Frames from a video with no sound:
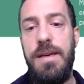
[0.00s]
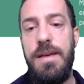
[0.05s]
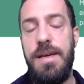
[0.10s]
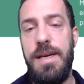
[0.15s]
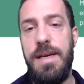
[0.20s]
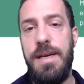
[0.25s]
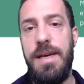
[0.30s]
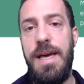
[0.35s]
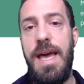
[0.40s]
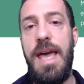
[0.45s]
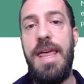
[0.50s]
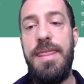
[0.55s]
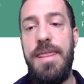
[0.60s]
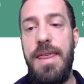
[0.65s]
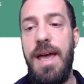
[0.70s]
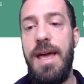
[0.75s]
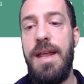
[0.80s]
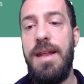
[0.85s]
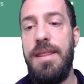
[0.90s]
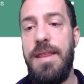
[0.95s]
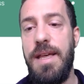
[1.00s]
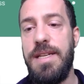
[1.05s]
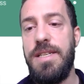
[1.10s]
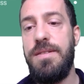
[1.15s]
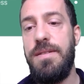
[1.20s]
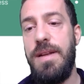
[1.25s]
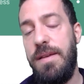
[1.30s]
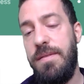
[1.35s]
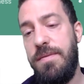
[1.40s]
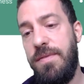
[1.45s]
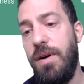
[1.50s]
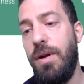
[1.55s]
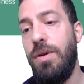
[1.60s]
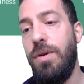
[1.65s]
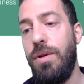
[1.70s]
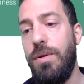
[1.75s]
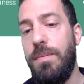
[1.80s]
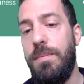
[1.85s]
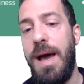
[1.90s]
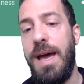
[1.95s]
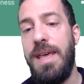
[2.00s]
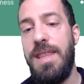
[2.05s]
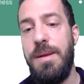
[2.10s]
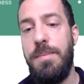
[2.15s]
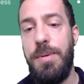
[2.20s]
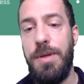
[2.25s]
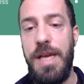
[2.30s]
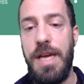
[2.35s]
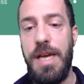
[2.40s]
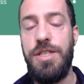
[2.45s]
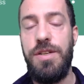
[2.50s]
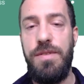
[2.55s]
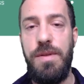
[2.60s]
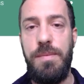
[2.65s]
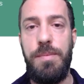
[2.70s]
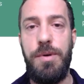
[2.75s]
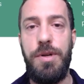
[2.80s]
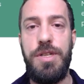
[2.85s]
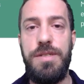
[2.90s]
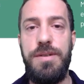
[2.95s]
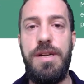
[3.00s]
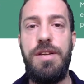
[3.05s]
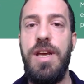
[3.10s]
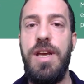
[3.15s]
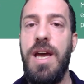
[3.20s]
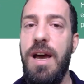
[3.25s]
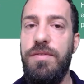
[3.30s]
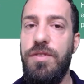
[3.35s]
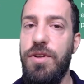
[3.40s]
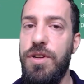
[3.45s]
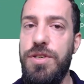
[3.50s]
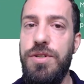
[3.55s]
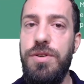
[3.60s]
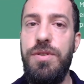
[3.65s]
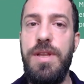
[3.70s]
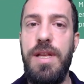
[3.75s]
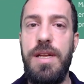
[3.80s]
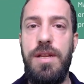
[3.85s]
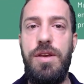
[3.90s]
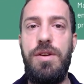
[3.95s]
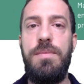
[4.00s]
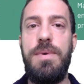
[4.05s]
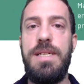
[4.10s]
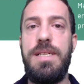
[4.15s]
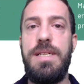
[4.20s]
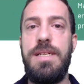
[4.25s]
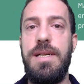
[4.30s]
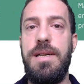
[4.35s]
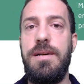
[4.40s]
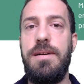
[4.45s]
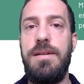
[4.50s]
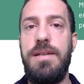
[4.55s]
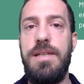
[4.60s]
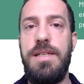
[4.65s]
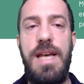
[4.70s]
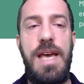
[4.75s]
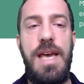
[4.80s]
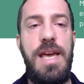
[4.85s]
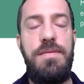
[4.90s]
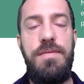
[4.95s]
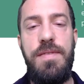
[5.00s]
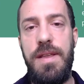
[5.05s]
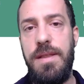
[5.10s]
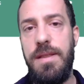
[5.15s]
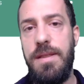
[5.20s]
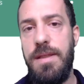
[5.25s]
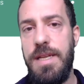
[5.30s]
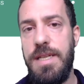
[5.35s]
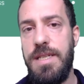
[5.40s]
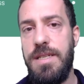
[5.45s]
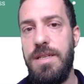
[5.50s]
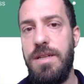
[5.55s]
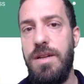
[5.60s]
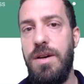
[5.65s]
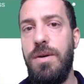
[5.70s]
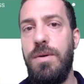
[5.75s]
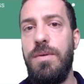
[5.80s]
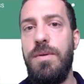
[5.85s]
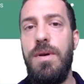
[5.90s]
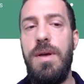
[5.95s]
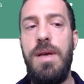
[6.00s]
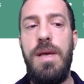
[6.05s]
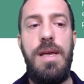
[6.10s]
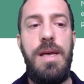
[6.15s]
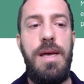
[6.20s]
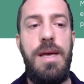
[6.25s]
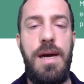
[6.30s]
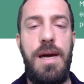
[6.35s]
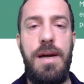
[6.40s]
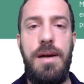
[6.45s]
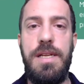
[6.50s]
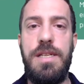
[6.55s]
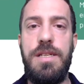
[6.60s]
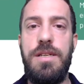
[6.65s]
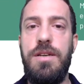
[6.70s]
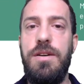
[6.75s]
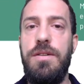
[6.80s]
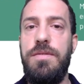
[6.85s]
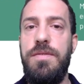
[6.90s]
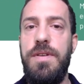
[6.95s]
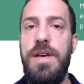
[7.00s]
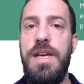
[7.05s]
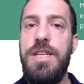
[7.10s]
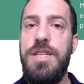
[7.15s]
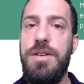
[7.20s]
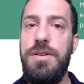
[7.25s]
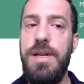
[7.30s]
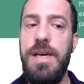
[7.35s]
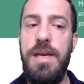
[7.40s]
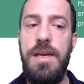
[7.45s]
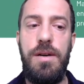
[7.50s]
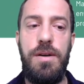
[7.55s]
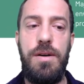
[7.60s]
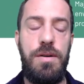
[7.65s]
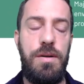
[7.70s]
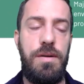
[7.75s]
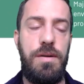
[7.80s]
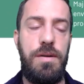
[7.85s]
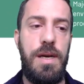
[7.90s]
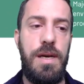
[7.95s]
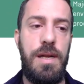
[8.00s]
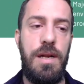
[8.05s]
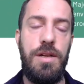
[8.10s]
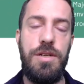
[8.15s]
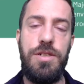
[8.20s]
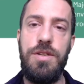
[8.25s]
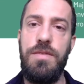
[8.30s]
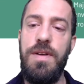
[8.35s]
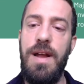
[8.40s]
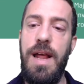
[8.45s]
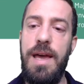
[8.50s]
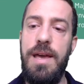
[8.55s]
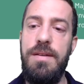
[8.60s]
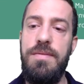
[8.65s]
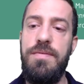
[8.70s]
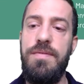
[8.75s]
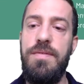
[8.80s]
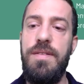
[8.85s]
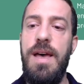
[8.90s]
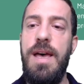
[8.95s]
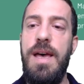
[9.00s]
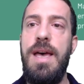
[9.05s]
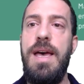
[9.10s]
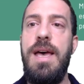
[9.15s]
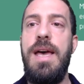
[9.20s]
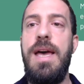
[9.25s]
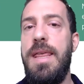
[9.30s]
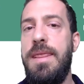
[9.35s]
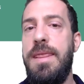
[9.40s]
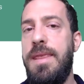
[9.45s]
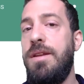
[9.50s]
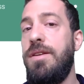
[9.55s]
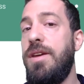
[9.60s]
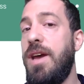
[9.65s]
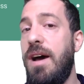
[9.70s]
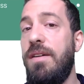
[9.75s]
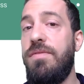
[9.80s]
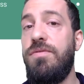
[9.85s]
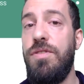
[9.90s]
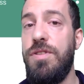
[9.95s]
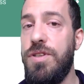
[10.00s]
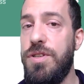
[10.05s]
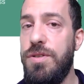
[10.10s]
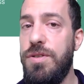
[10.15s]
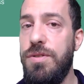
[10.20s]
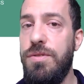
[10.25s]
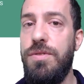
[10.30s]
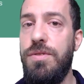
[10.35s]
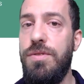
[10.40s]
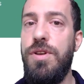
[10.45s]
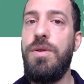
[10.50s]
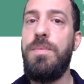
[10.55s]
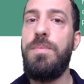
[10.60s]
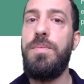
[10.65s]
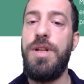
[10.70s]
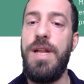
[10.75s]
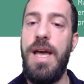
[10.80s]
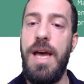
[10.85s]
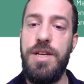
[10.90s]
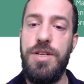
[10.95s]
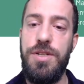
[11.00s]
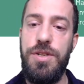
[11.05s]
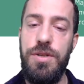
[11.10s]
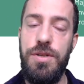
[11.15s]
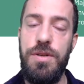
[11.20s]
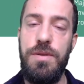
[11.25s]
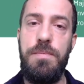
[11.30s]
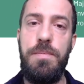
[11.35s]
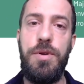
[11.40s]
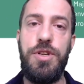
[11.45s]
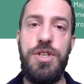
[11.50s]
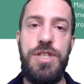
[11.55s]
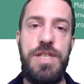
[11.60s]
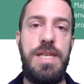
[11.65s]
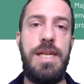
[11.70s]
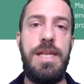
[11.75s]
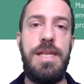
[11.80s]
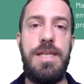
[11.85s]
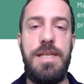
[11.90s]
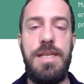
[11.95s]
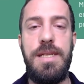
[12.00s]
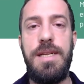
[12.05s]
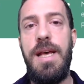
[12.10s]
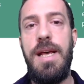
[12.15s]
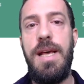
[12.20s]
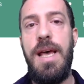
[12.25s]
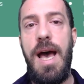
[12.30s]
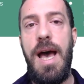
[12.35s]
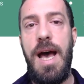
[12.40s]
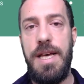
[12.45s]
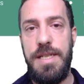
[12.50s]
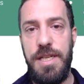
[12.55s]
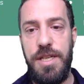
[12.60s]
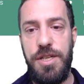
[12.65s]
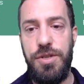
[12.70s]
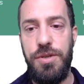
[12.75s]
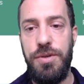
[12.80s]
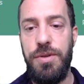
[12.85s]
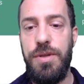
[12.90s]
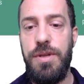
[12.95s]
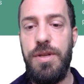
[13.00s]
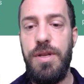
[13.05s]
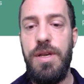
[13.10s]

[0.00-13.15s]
And then that's followed by the protection of the process, right? You have to ensure that humans are safe and there's no risk of injury or loss of life. And then you have to ensure your production proceeds as it should.